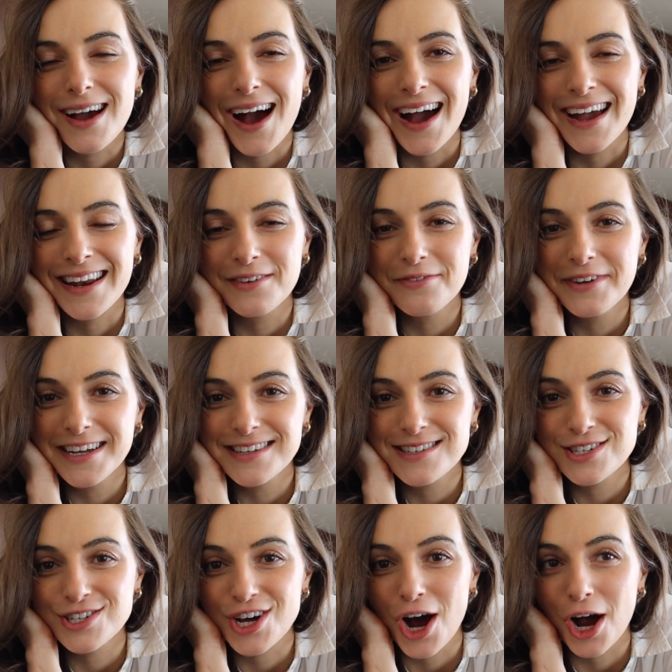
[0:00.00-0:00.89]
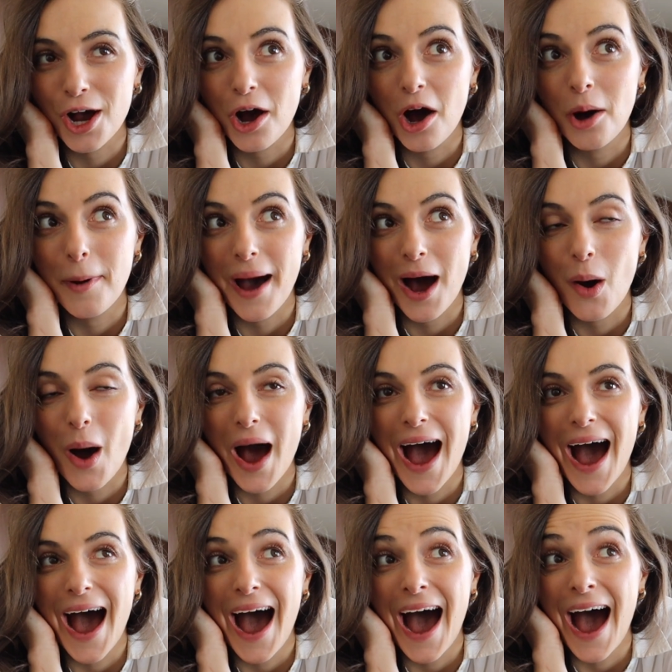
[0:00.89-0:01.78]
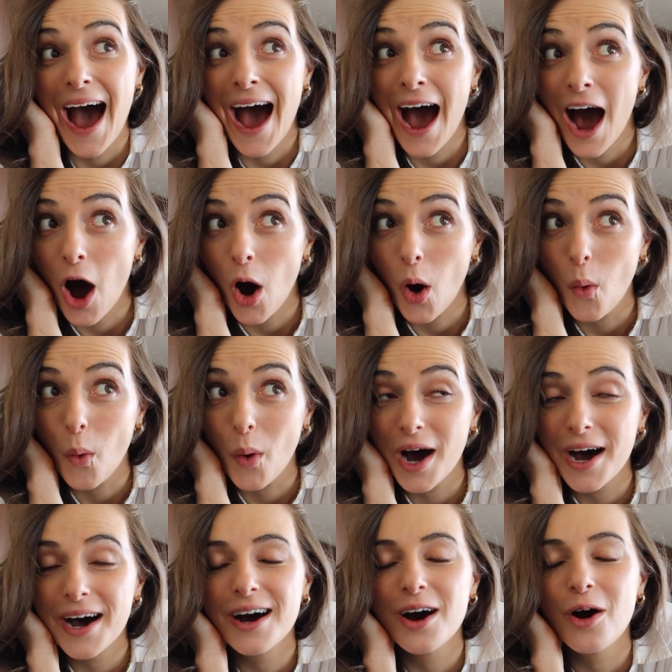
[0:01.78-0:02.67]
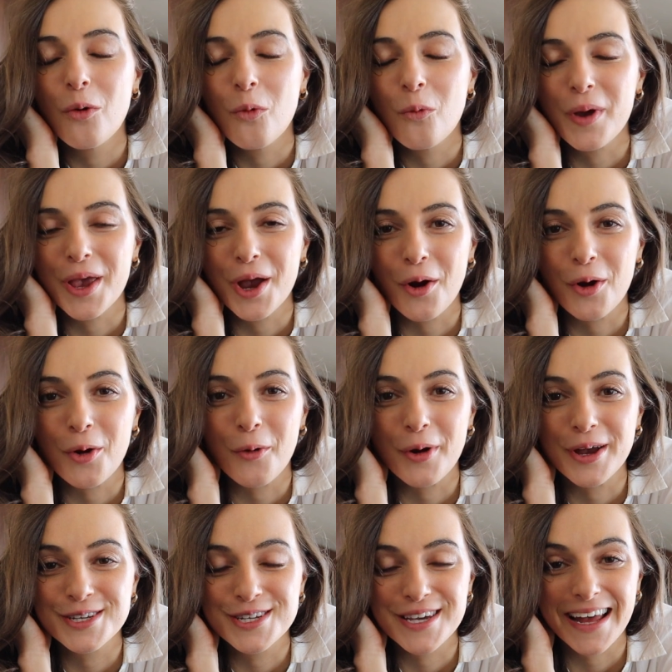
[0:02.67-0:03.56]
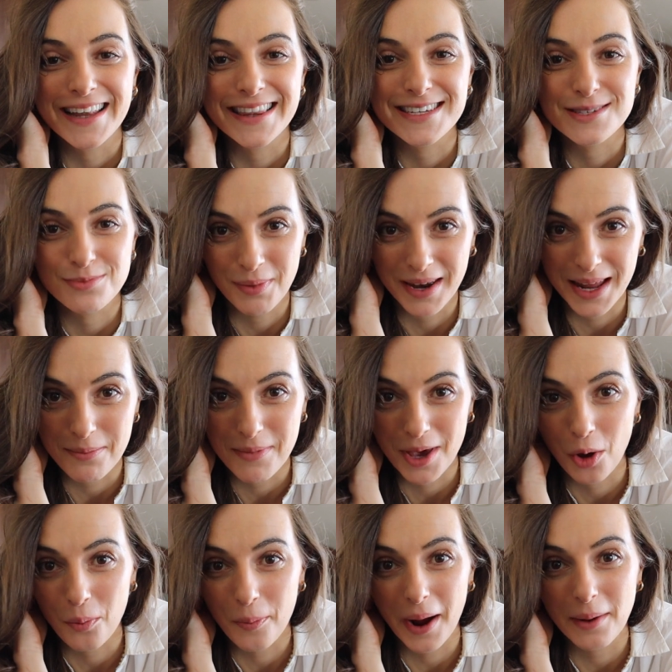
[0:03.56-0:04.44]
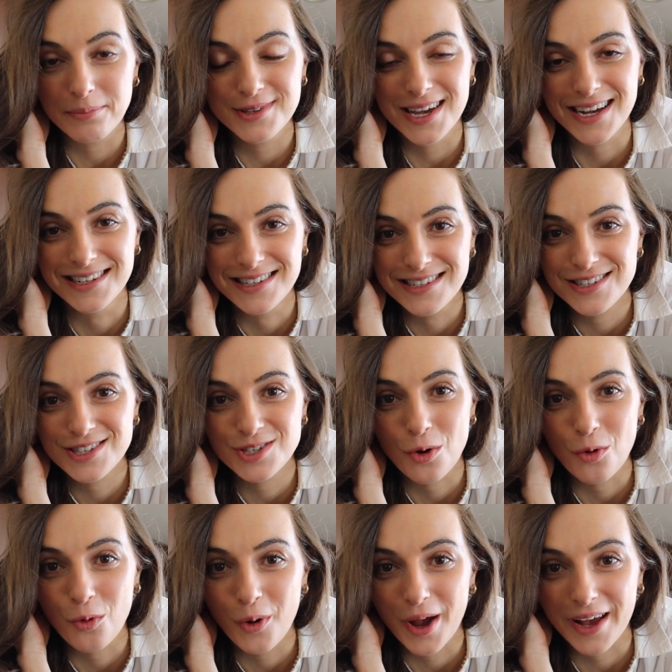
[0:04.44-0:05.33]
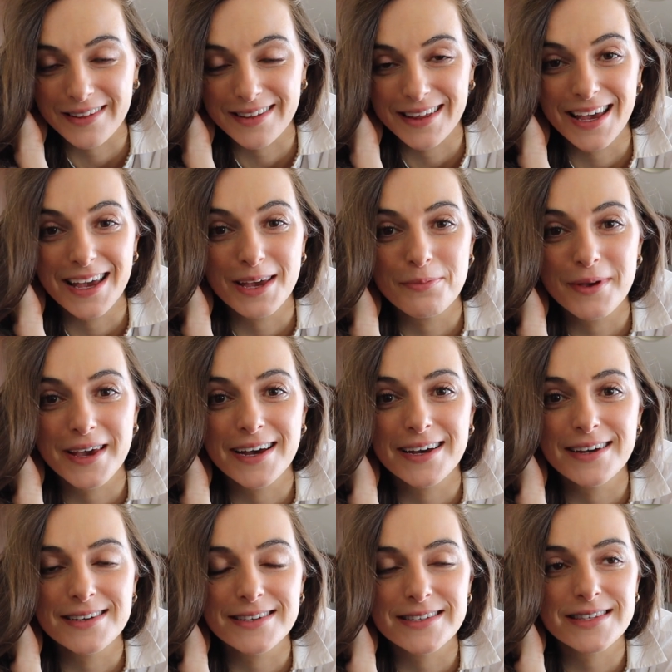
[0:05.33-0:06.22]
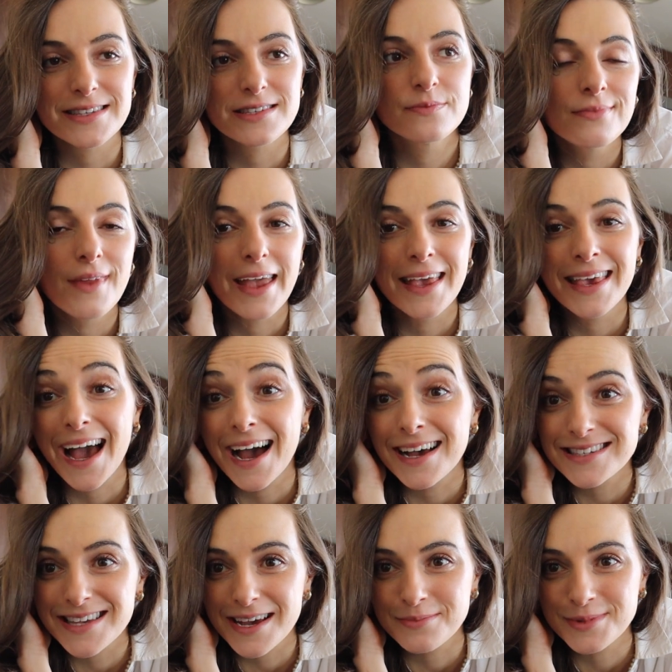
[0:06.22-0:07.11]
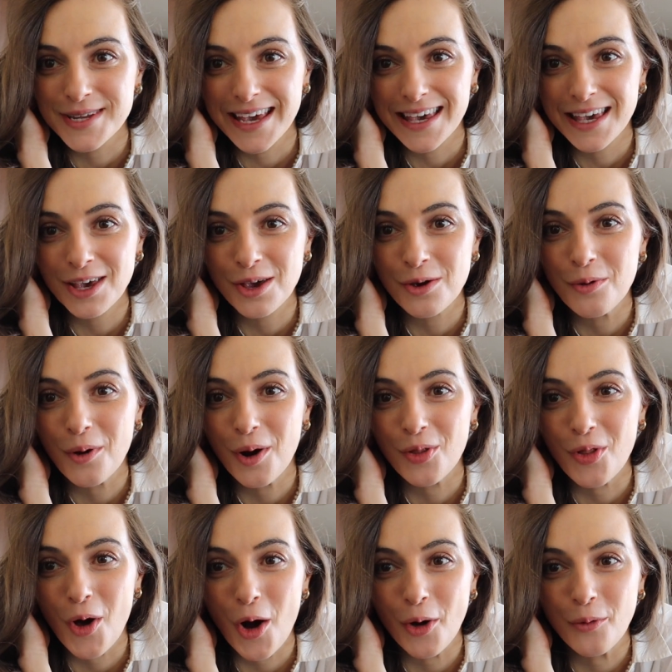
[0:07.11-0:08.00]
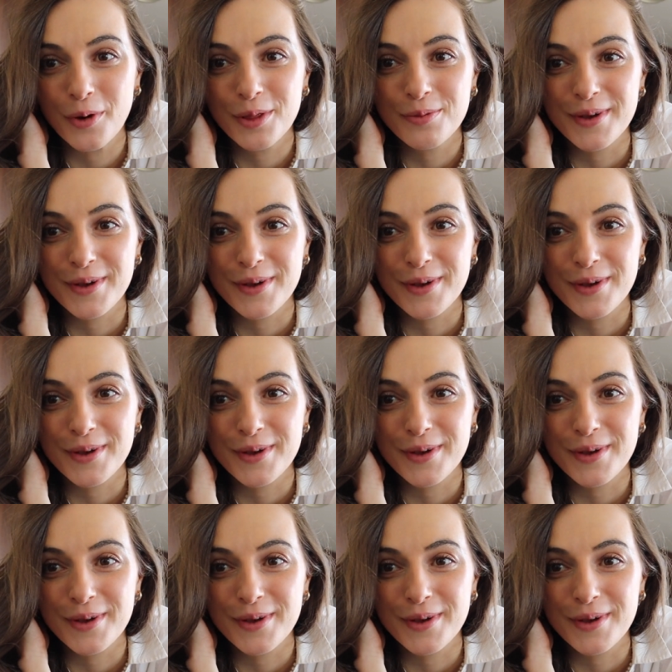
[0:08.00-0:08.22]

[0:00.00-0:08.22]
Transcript: kind of need to talk about how we are going to get this mini meal prep done so quickly, because yes, I'm taking you along with